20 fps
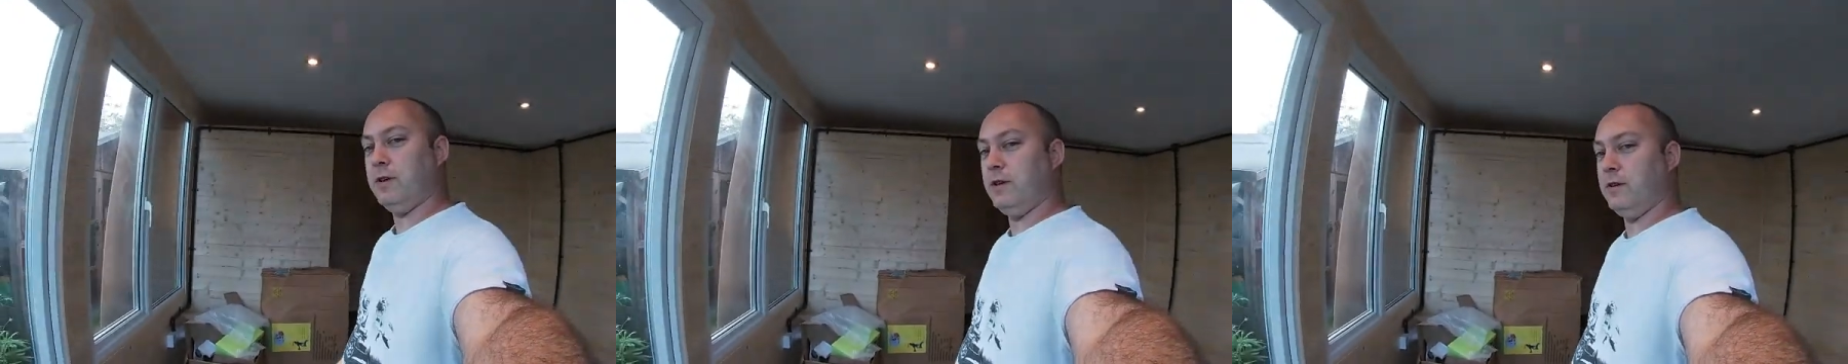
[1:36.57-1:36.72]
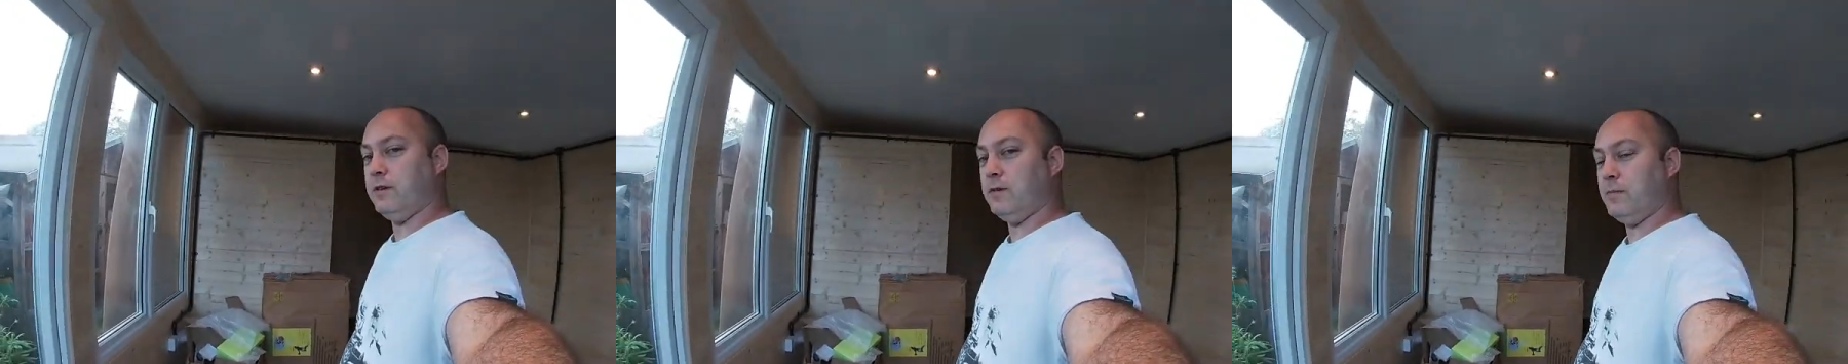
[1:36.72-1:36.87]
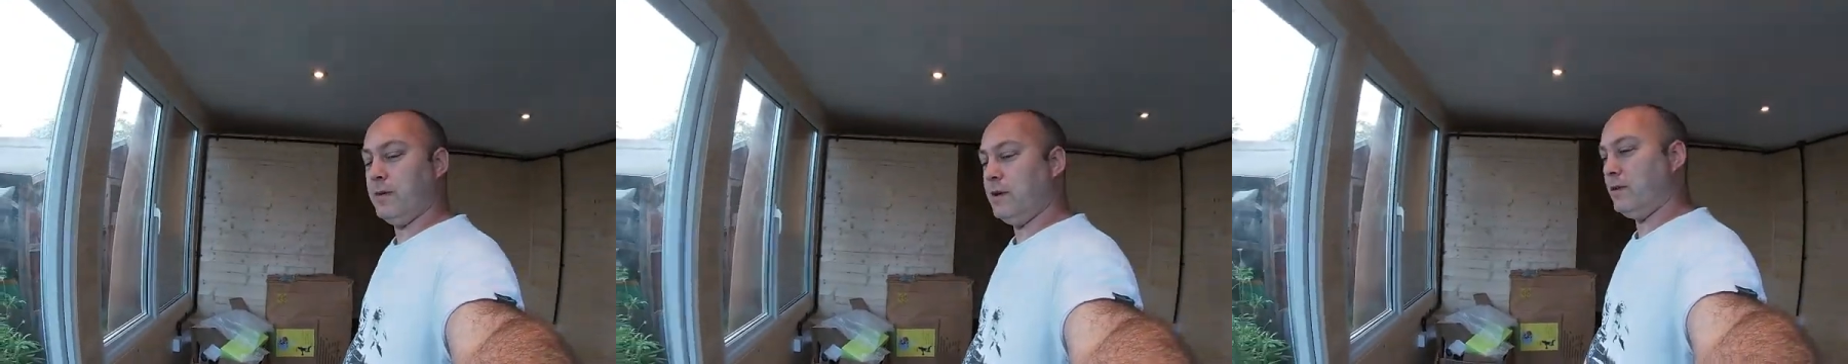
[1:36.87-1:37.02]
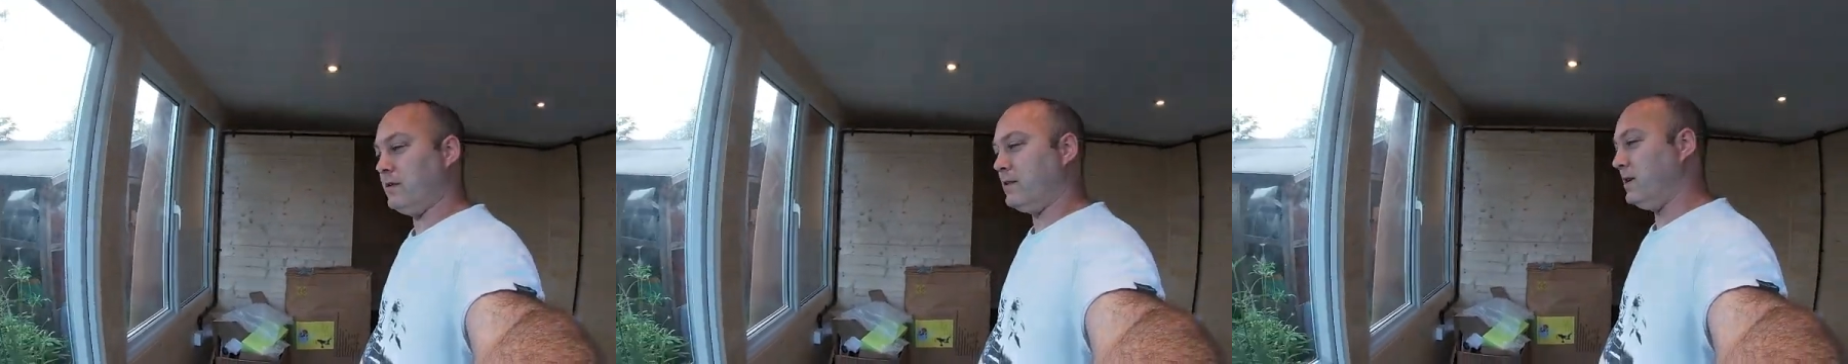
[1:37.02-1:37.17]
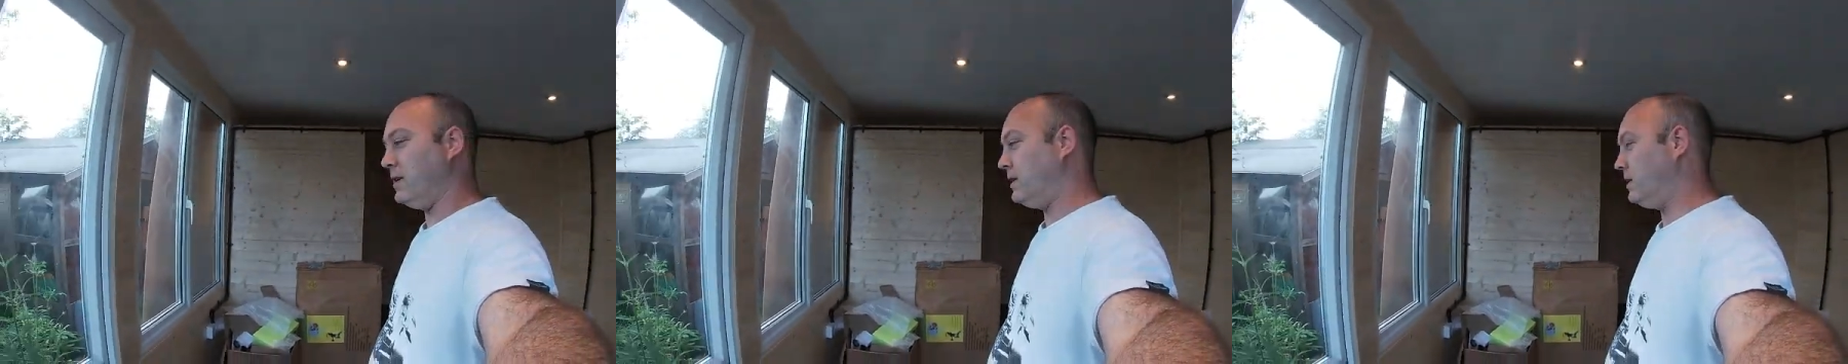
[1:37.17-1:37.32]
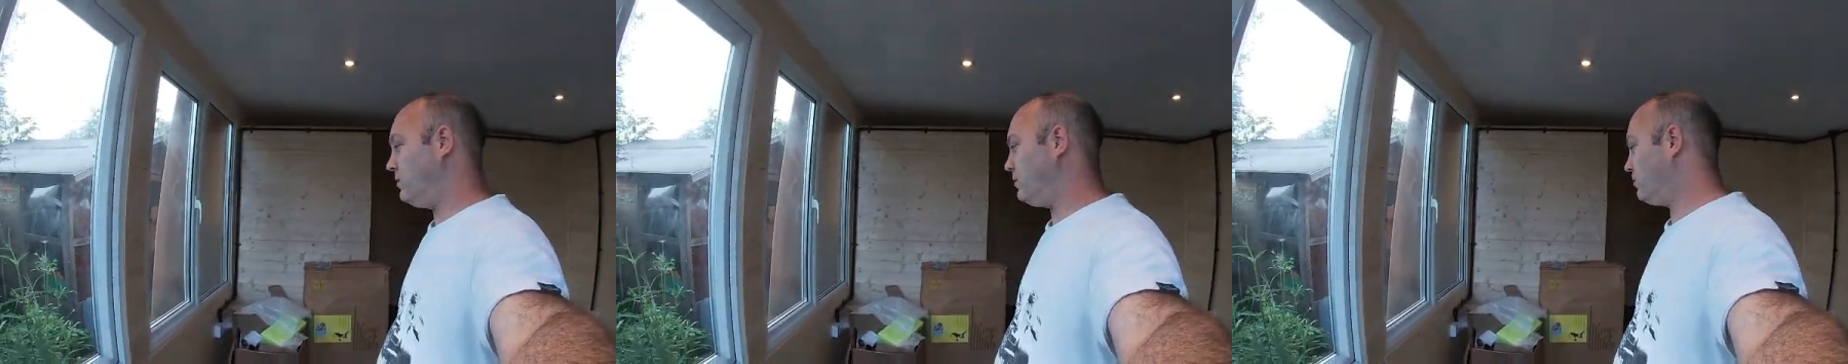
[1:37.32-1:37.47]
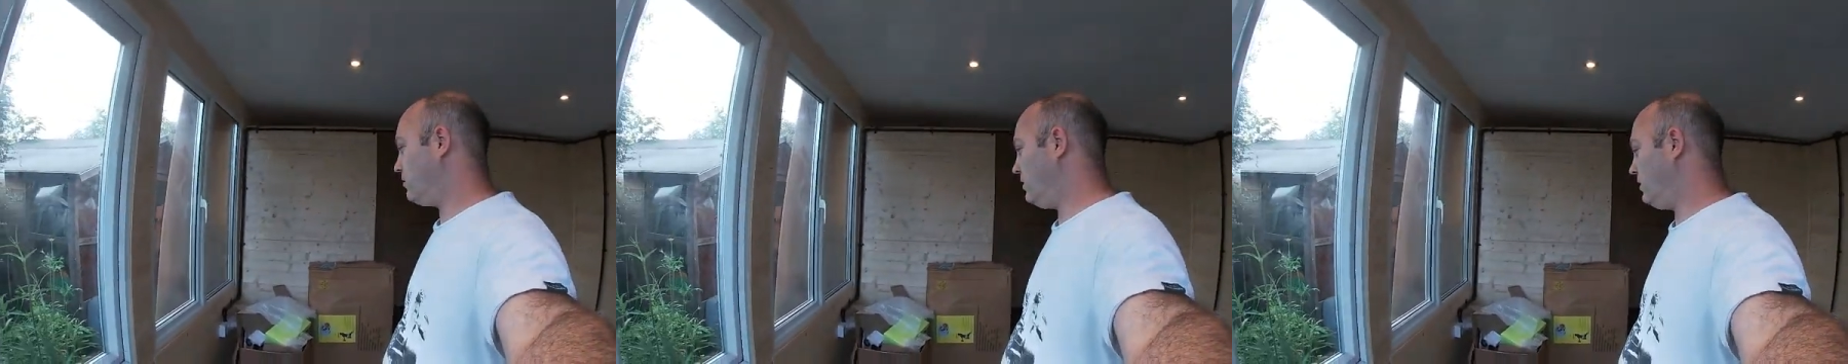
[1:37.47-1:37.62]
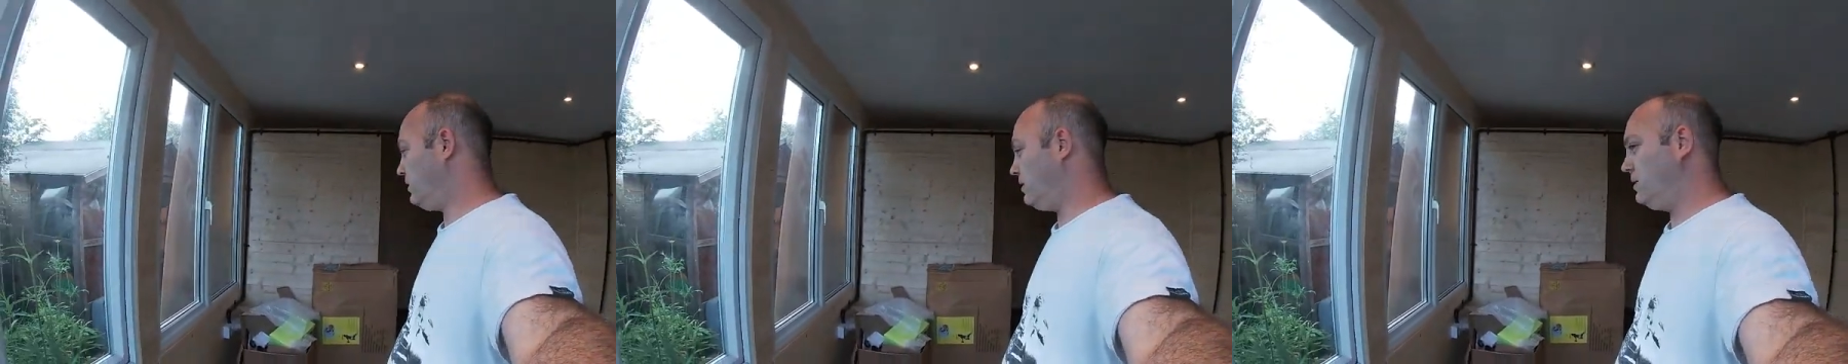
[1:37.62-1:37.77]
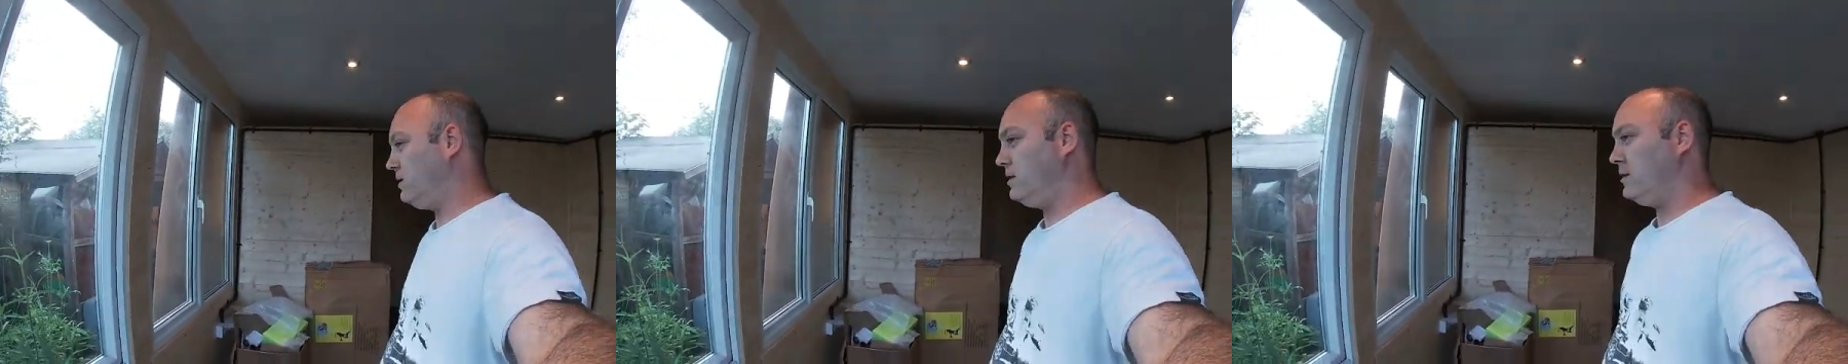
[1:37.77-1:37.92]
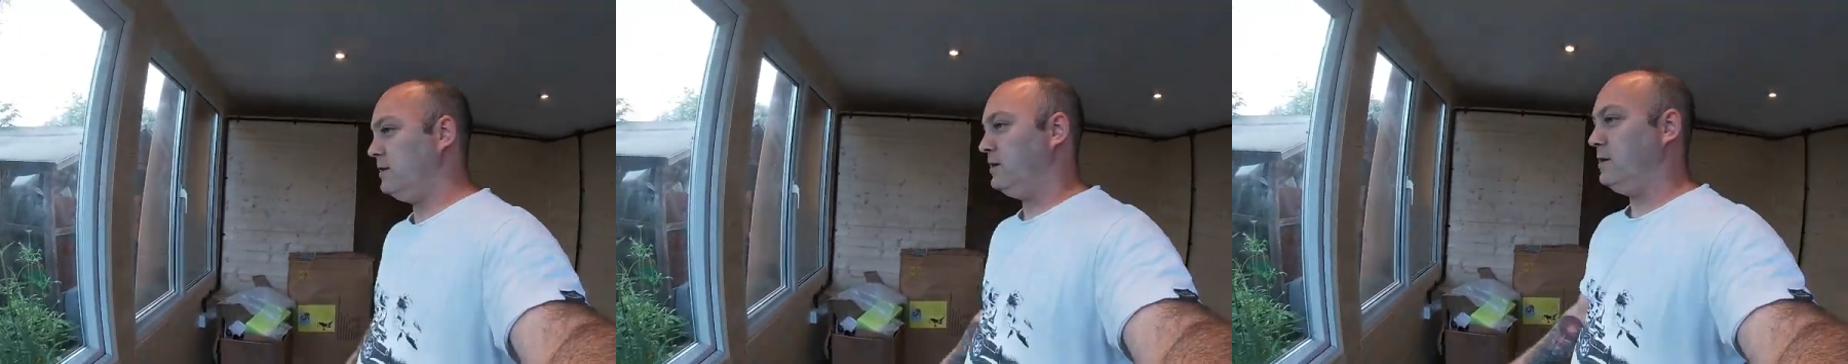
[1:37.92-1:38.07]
Independence Day. That was crazy.